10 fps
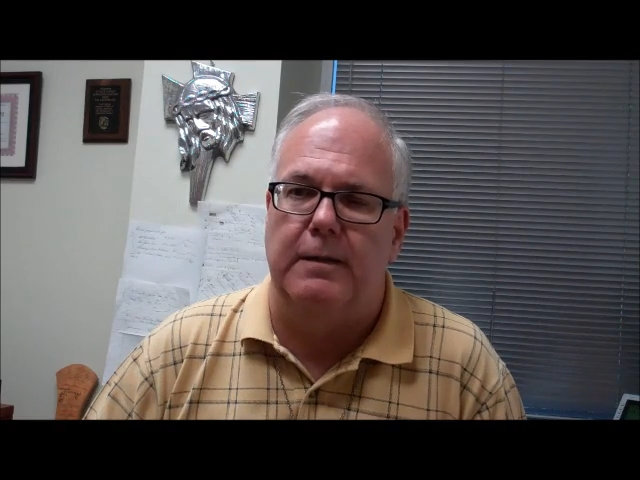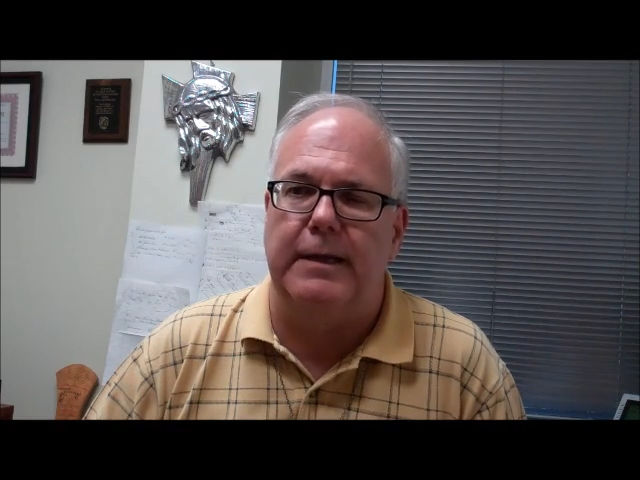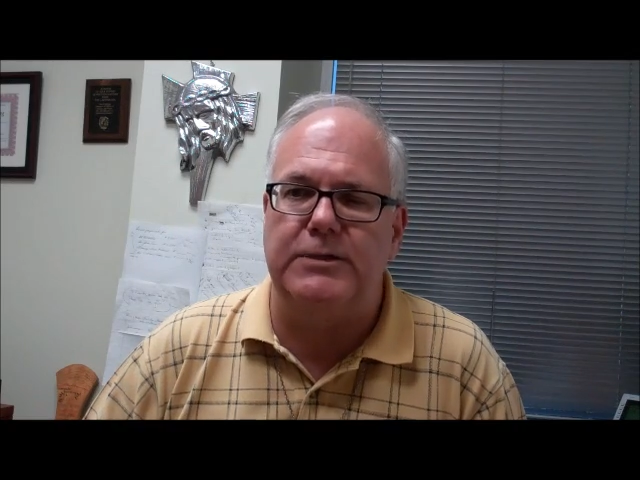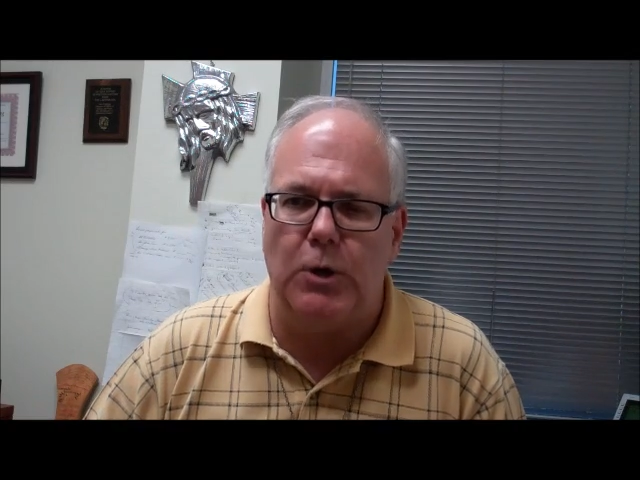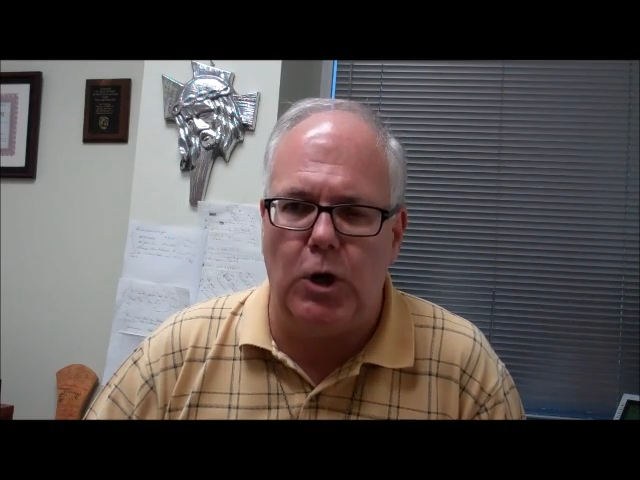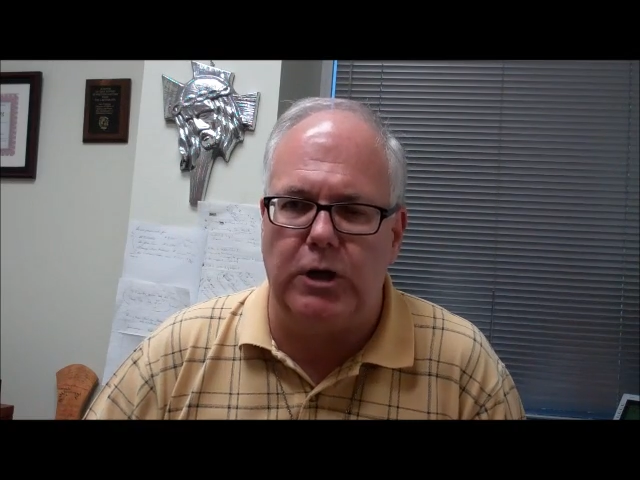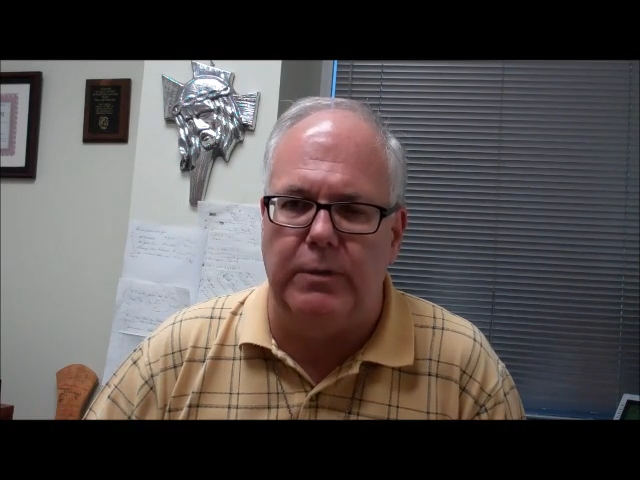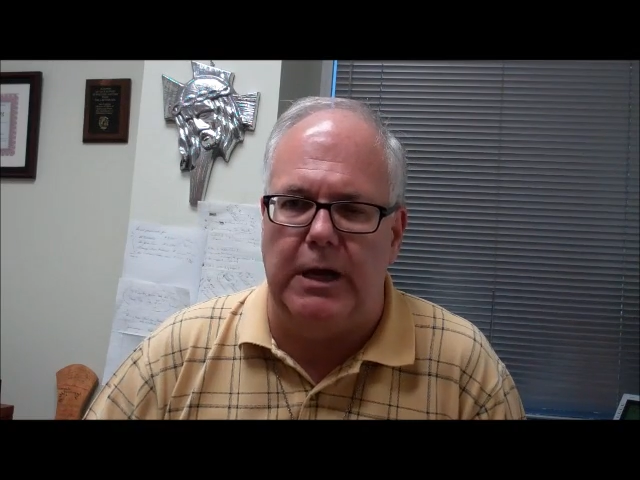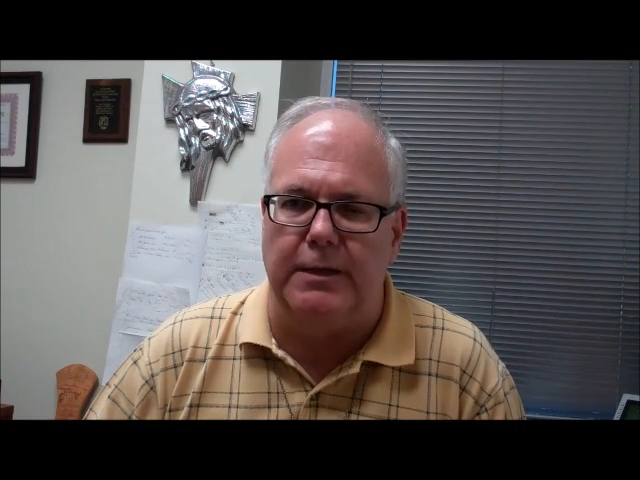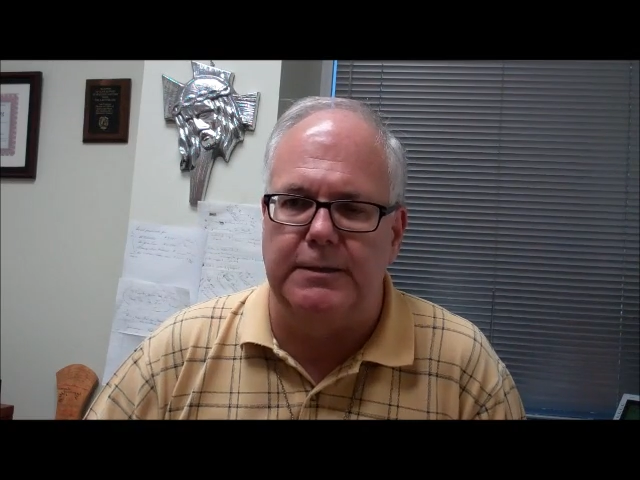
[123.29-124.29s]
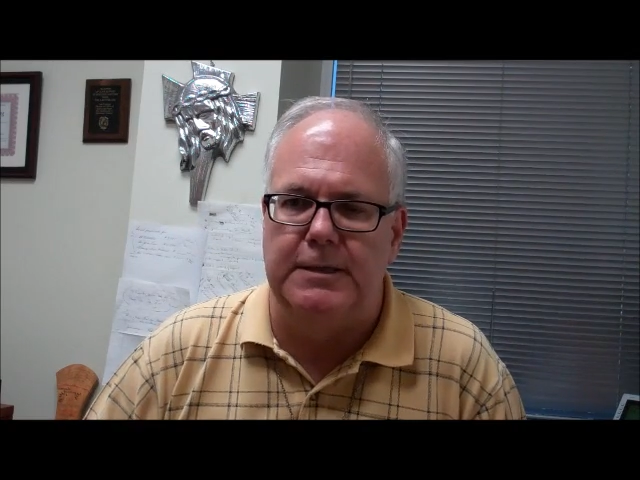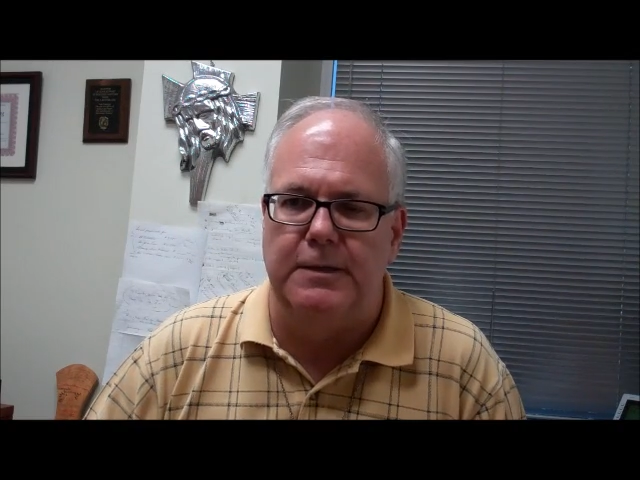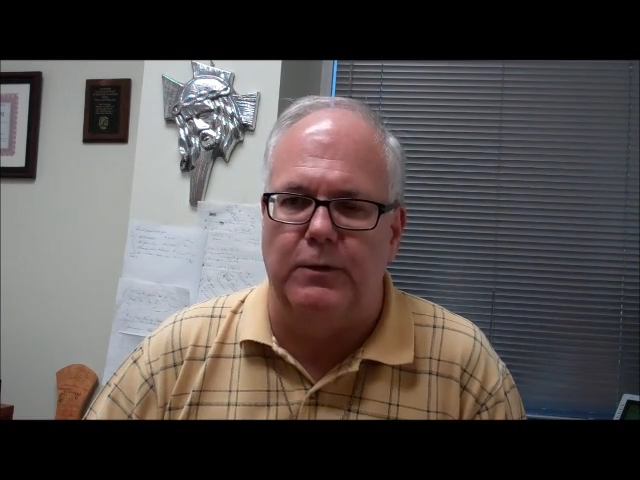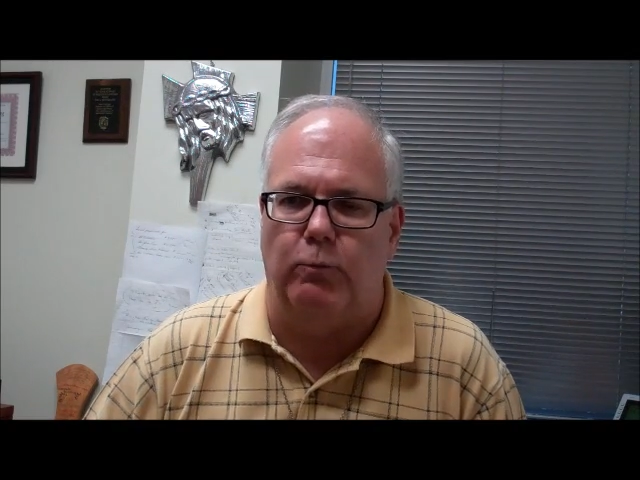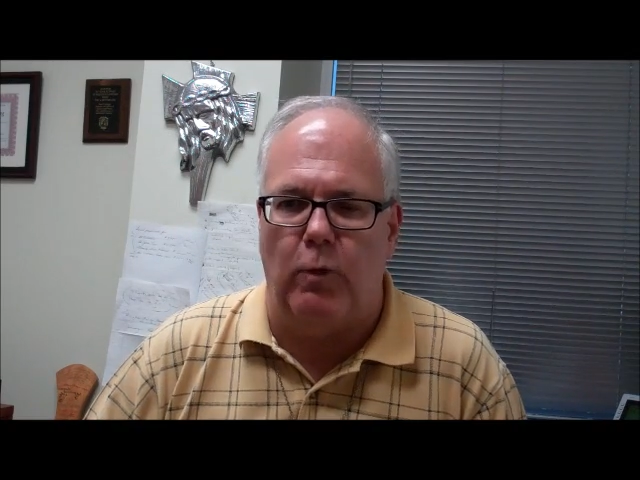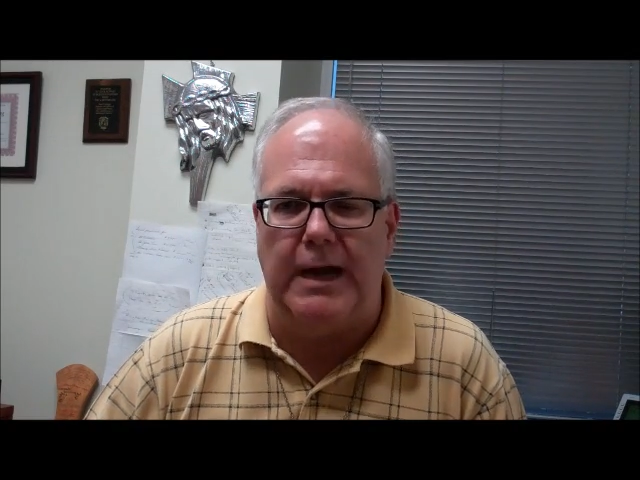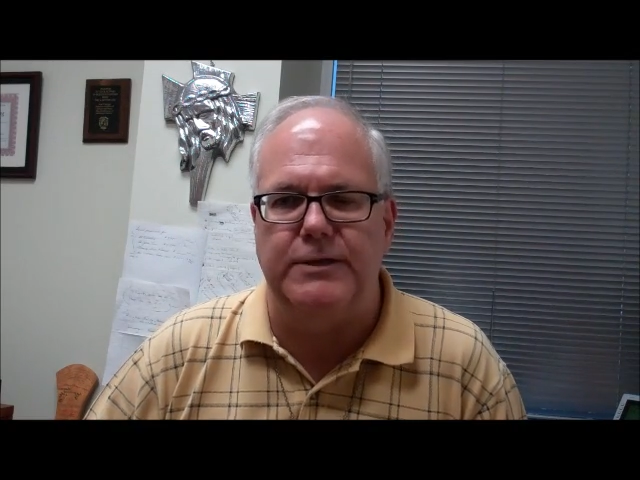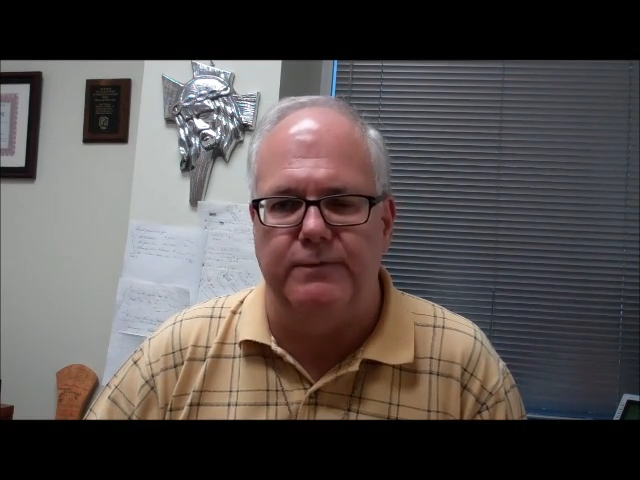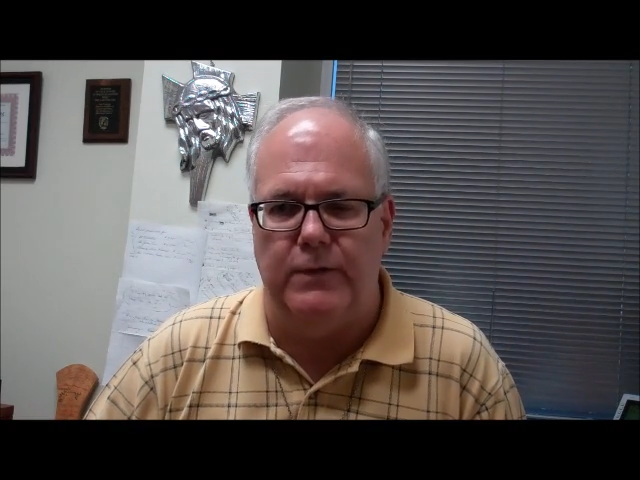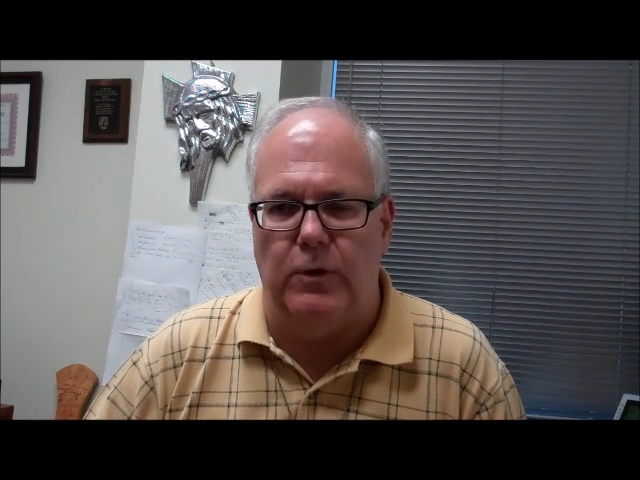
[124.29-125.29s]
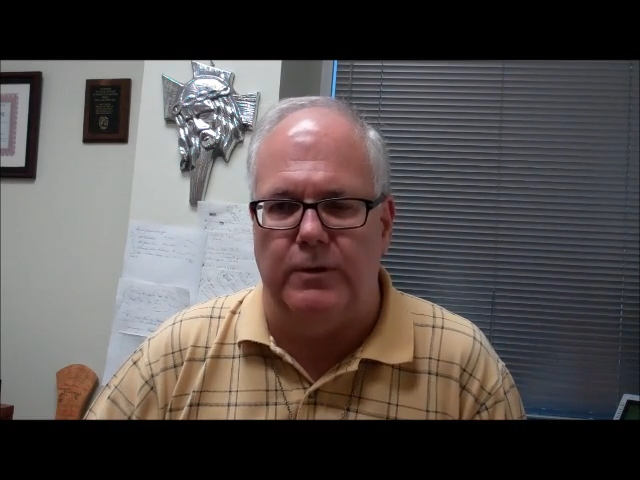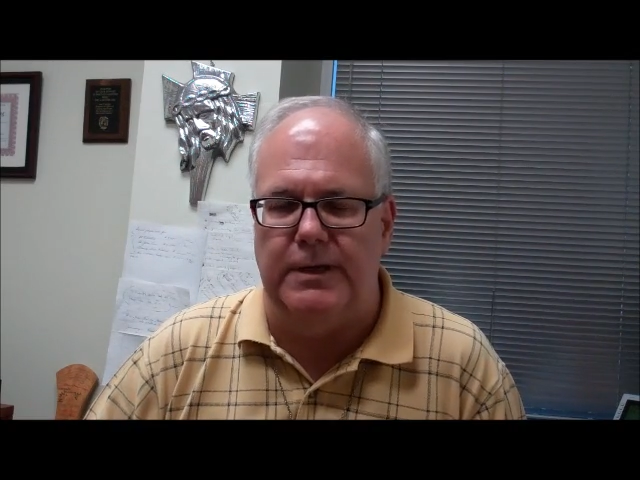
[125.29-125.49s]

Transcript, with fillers: they talk about the right to vote.